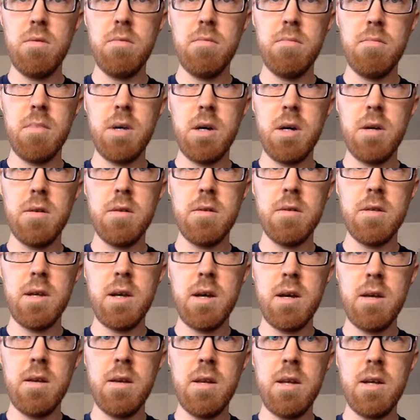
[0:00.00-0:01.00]
model
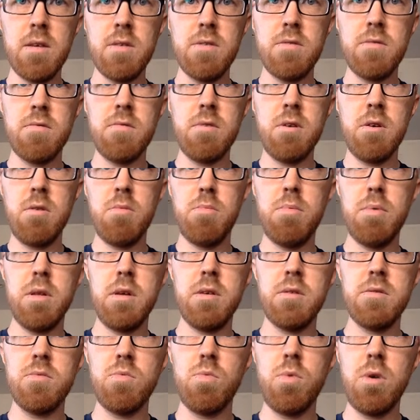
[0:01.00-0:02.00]
dot next row
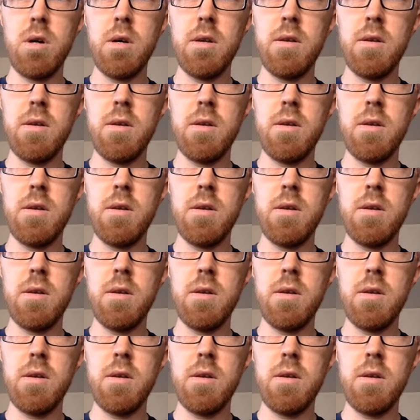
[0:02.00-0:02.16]
plus 1.